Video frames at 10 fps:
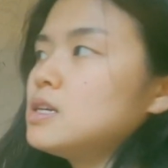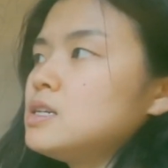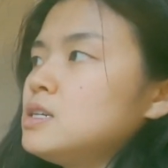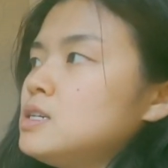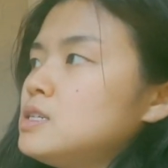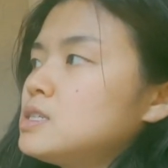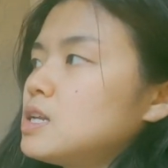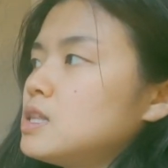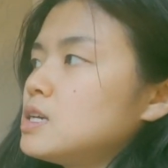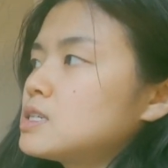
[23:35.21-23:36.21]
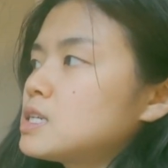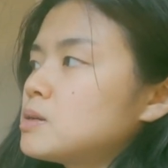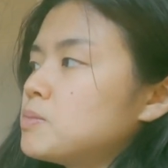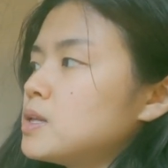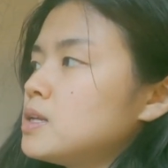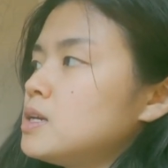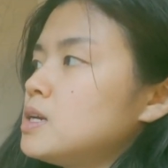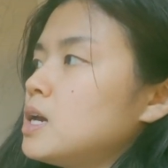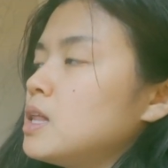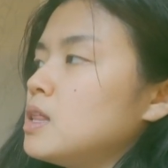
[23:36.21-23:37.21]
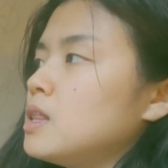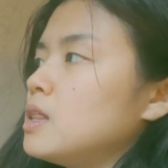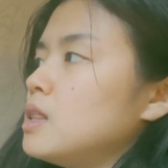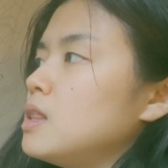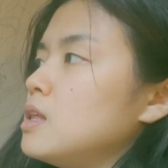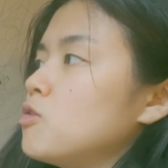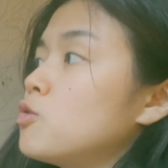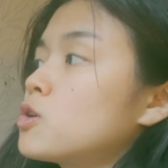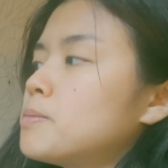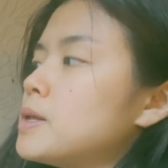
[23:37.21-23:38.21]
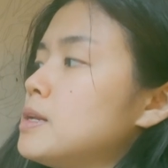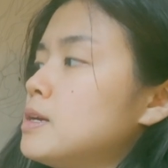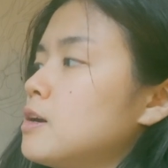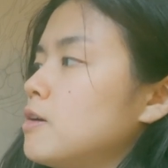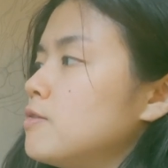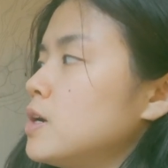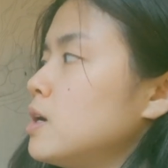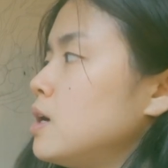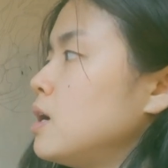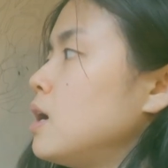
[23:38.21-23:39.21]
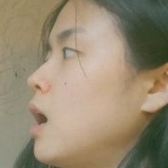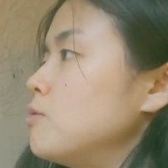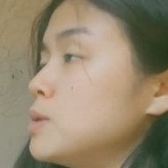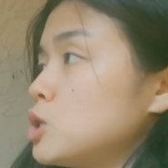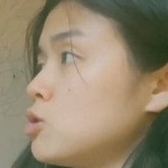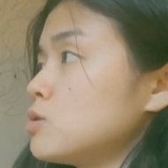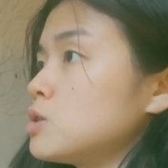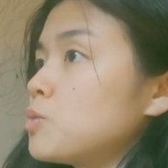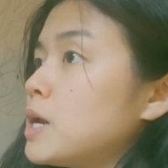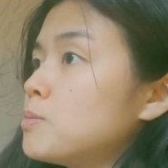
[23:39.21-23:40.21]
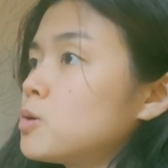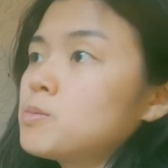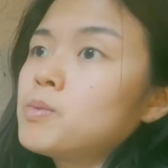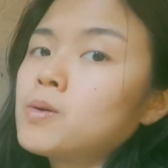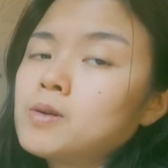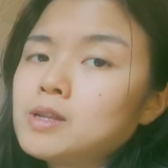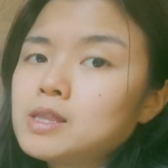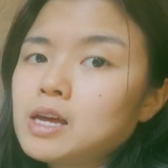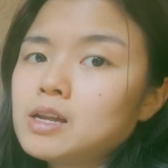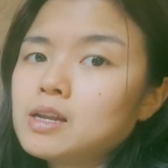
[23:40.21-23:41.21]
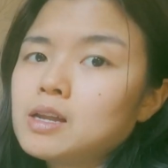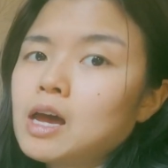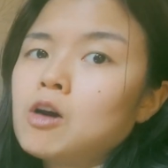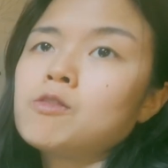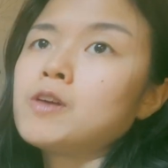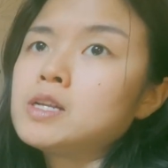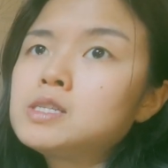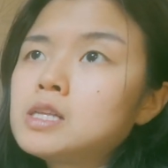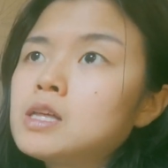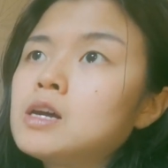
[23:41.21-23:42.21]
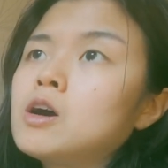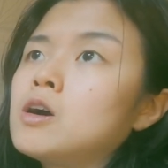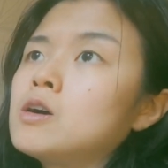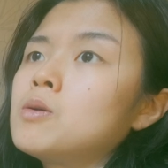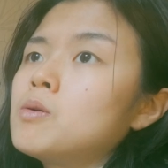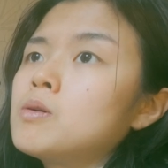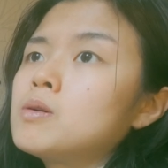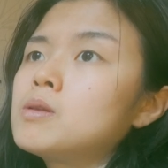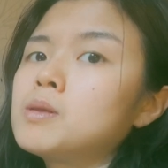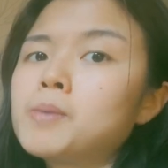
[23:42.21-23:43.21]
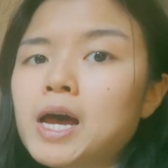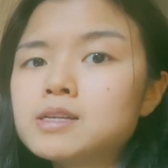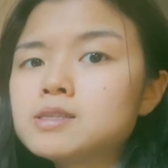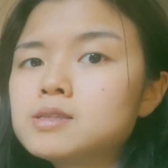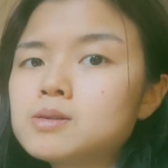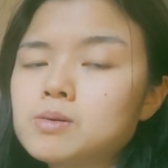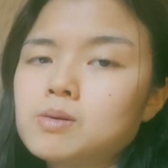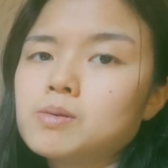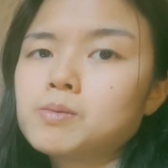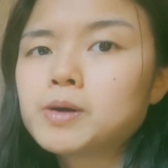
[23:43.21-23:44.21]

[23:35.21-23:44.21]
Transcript: the ease and the accessibility and the affordability of materials is way more important than how fancy they are or the best or